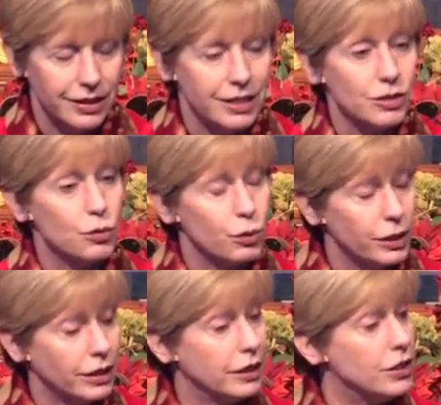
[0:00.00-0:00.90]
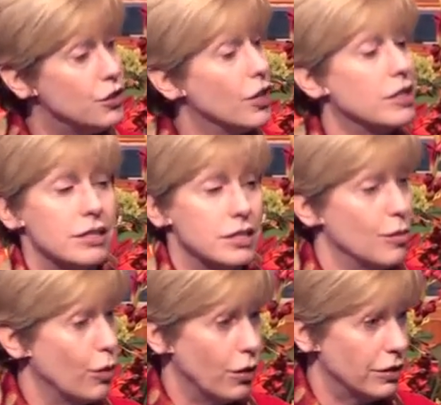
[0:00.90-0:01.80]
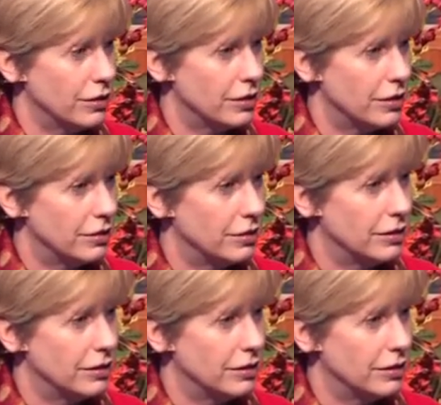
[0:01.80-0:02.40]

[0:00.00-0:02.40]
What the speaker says: is really just as important